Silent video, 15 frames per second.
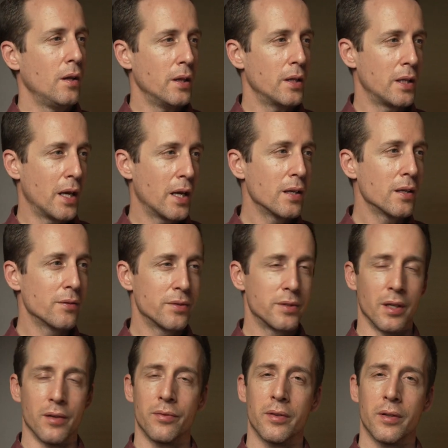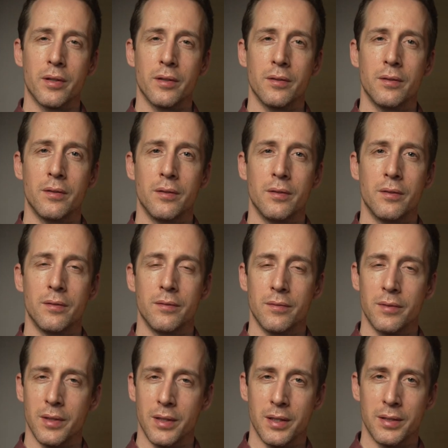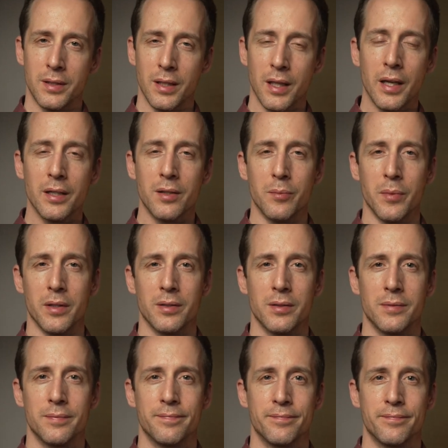The end of suffering is enlightenment.